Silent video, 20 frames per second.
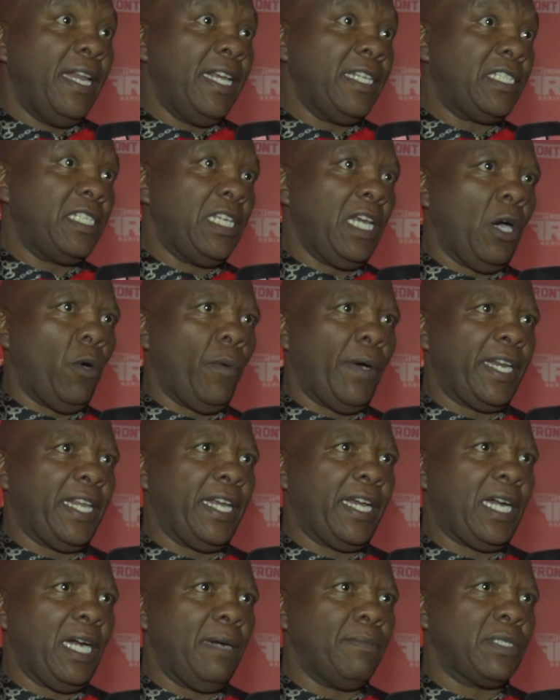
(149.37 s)
Let's hear
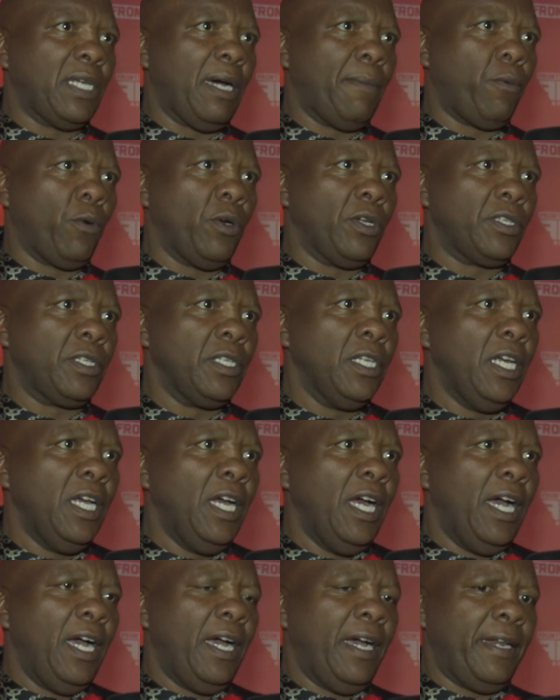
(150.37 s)
what he comes up with,
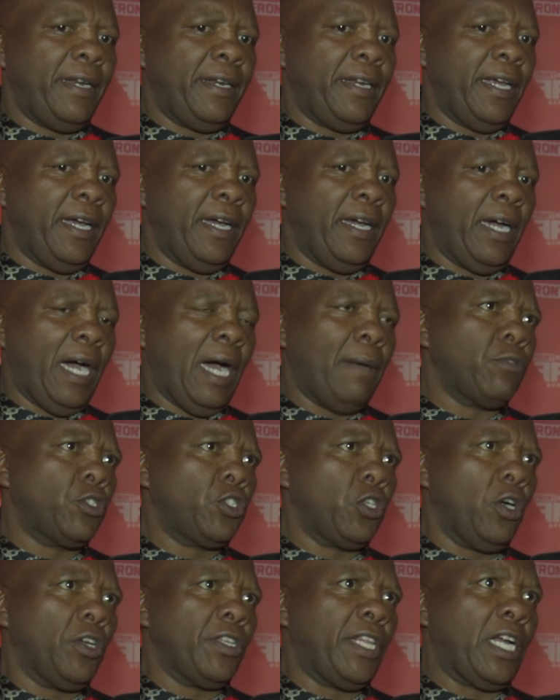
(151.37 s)
and
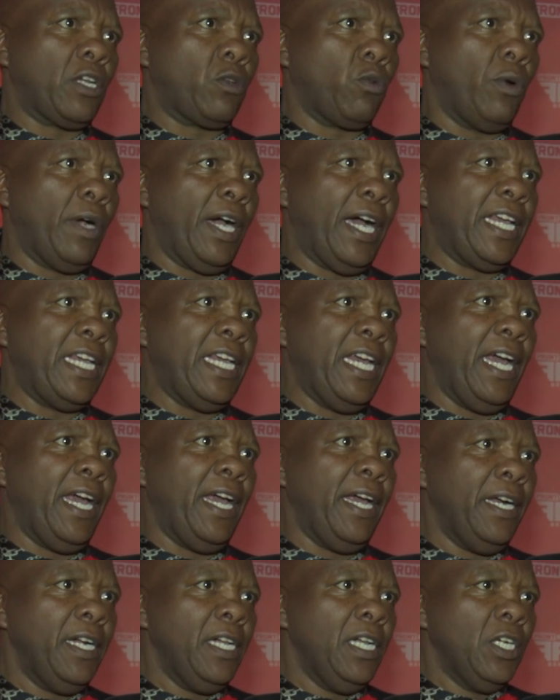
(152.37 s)
I'm sure that we are
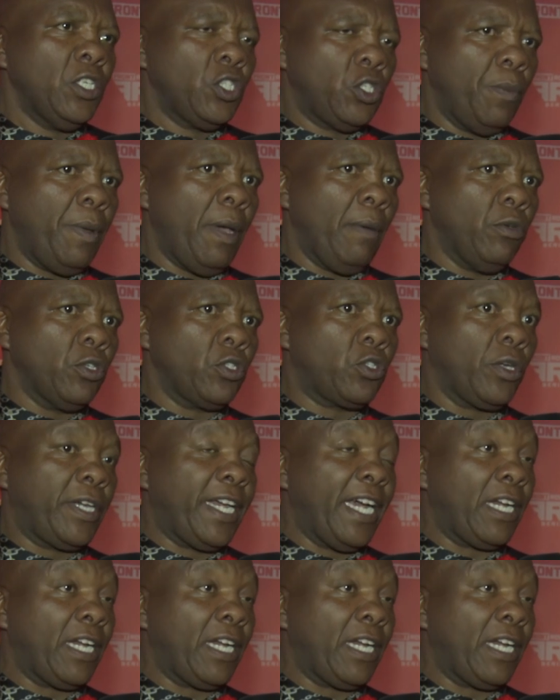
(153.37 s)
here to be able